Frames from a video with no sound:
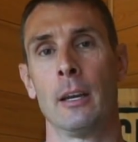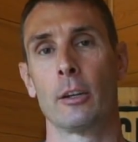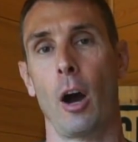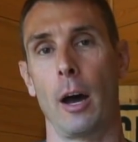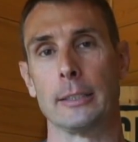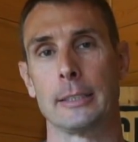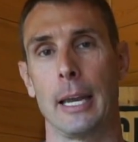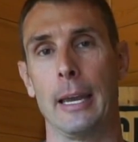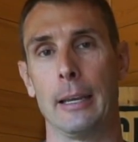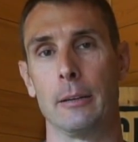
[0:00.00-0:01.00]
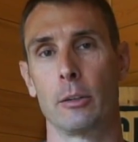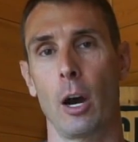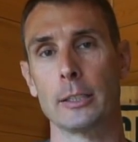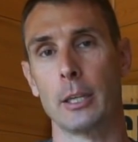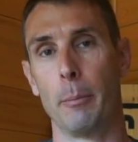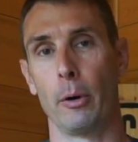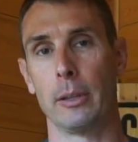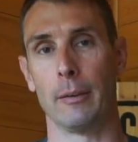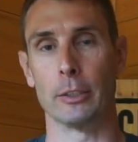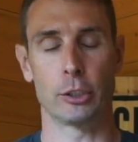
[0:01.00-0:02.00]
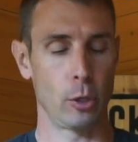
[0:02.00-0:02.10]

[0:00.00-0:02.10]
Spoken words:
cost, and cost on both levels.